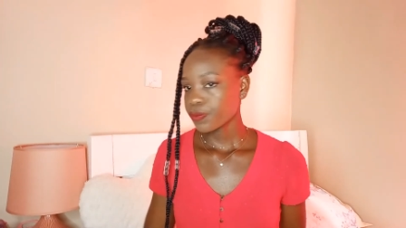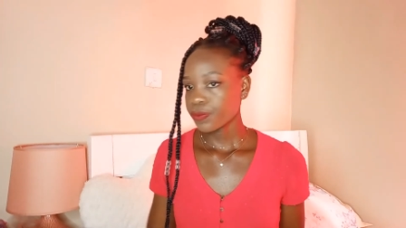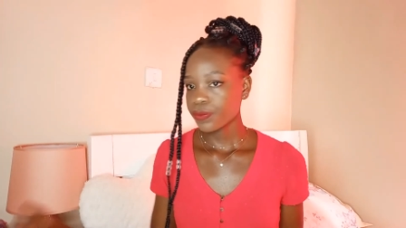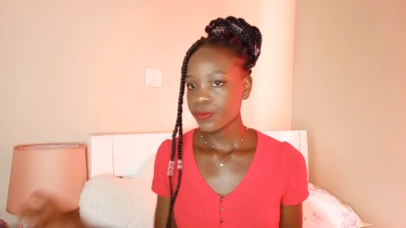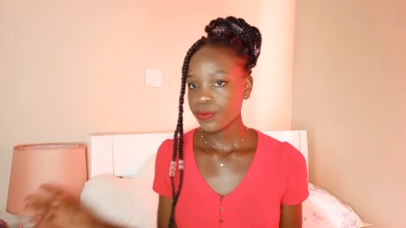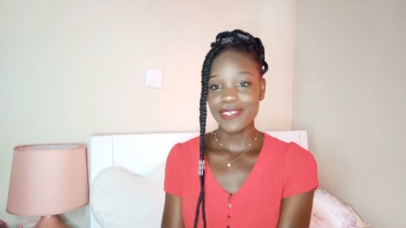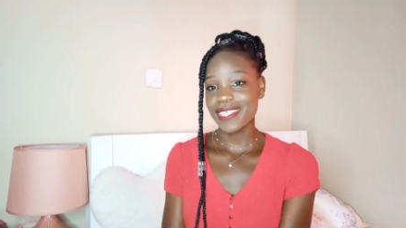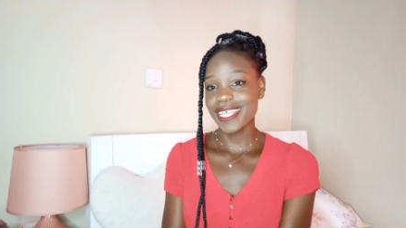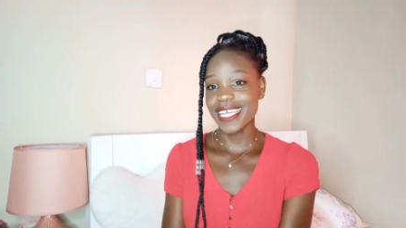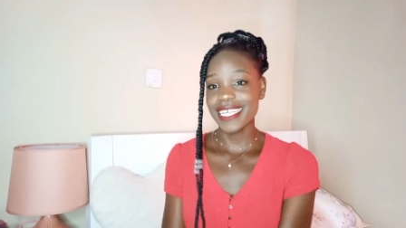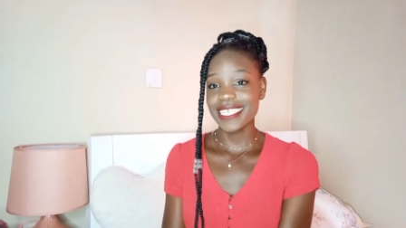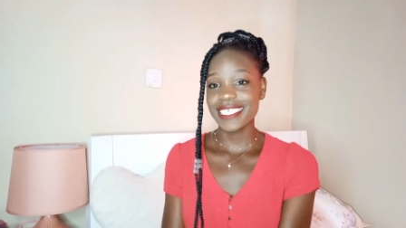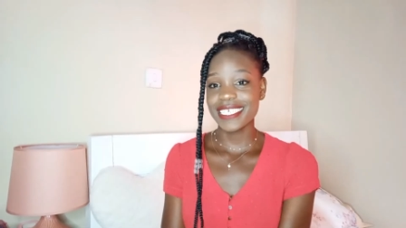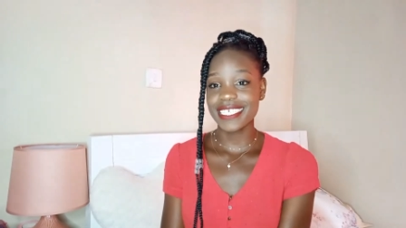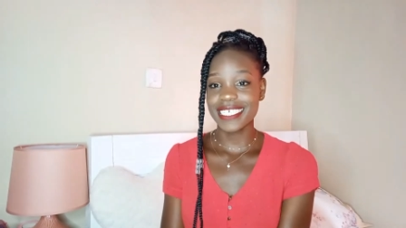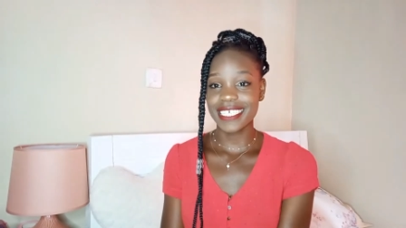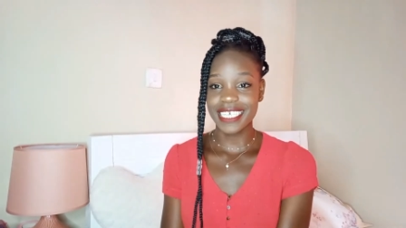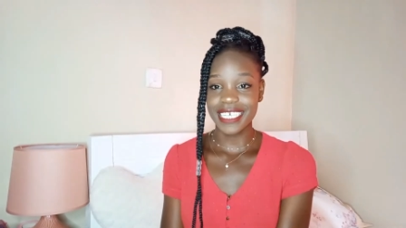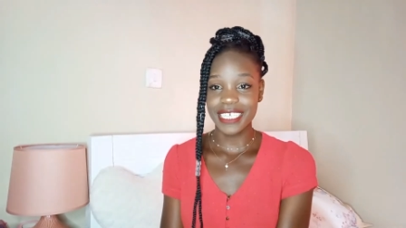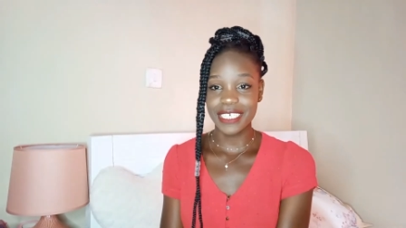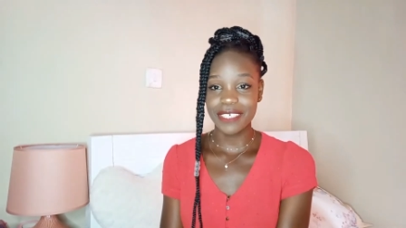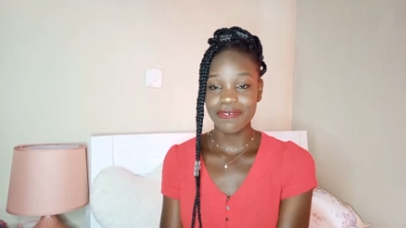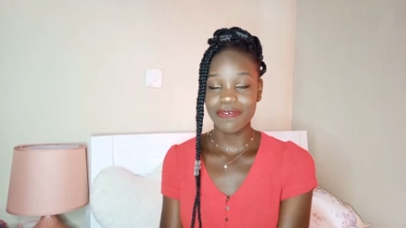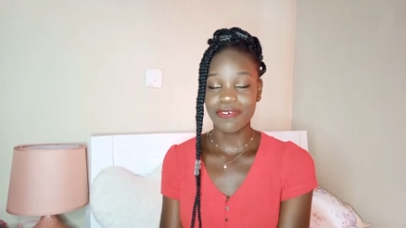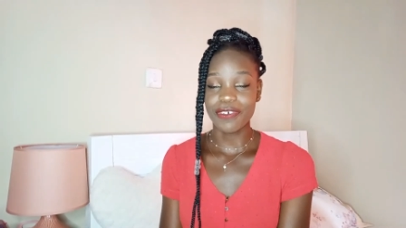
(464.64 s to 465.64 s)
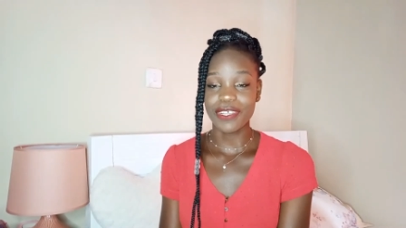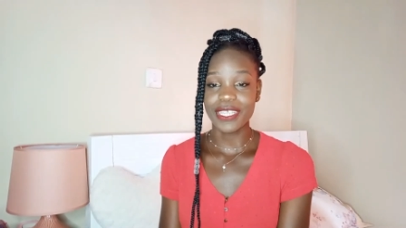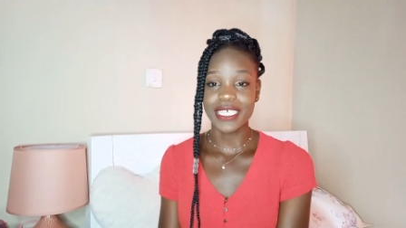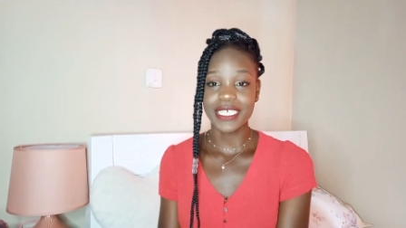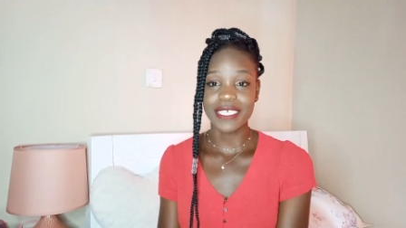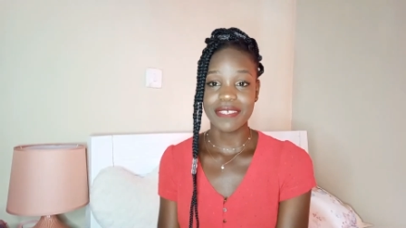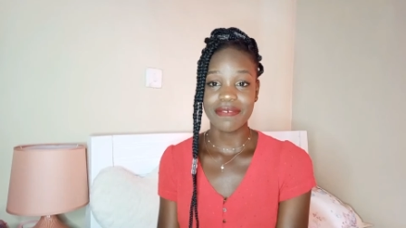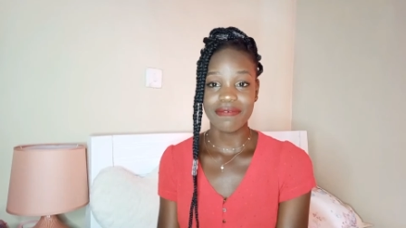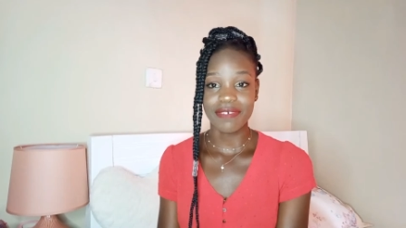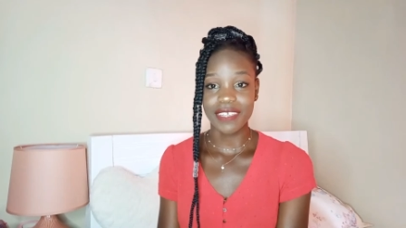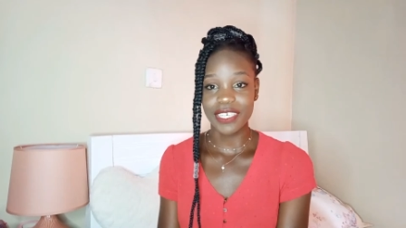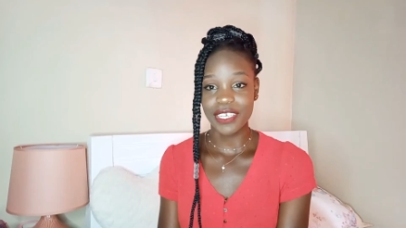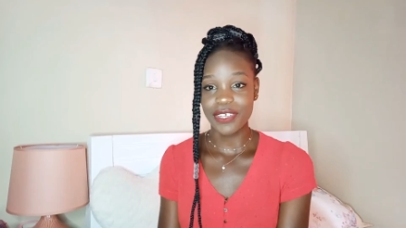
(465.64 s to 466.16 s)
So that is it for
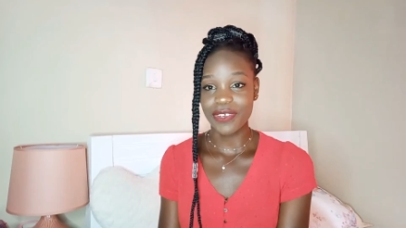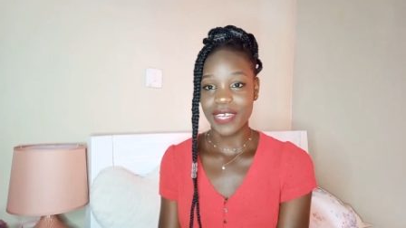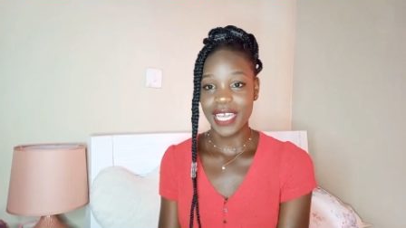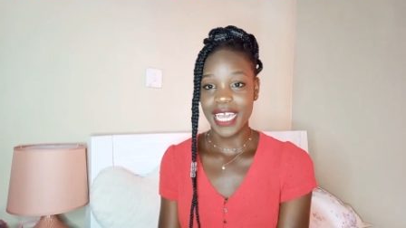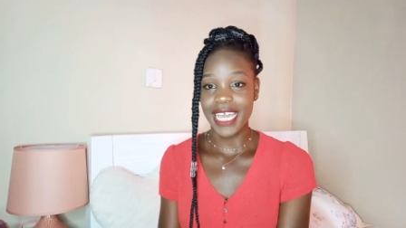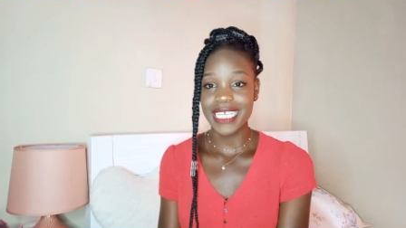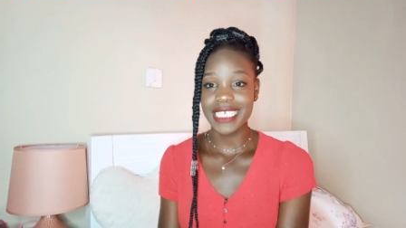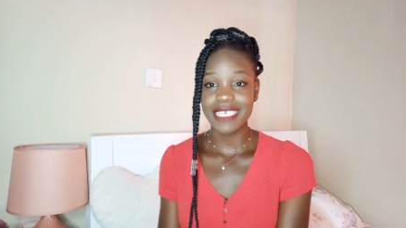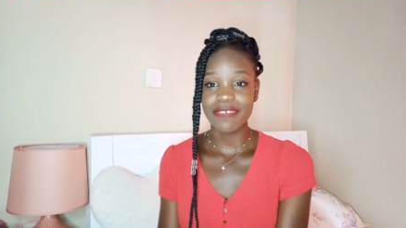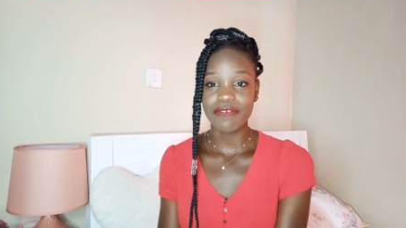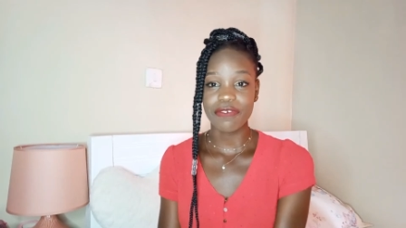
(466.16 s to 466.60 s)
this video, guys.